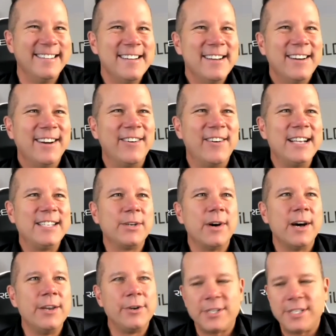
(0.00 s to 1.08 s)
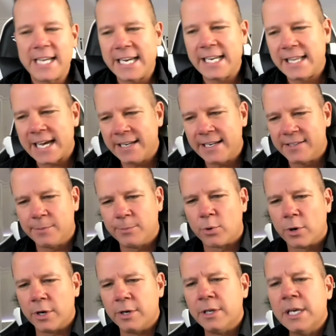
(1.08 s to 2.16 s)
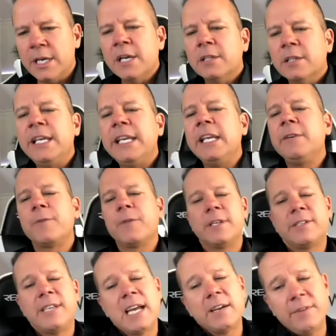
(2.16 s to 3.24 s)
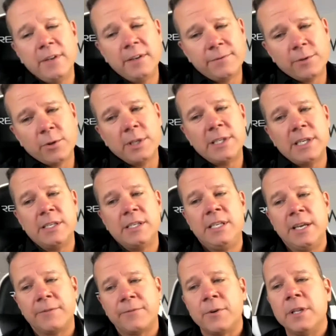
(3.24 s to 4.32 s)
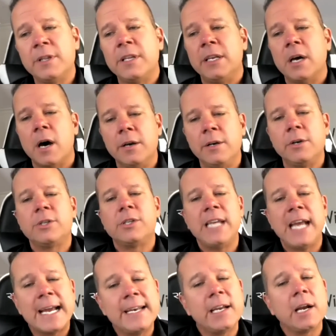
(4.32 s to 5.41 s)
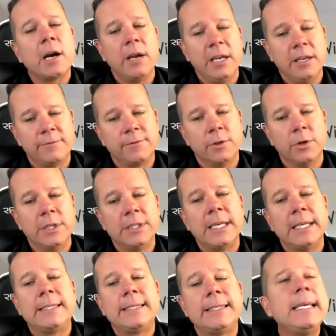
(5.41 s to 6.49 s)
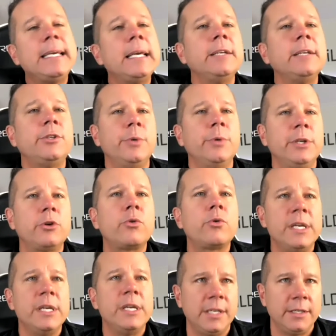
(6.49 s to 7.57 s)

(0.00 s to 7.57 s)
All right, so understanding that is important. Leading for the sake of influence is different than understanding our influence and seeking to increase it.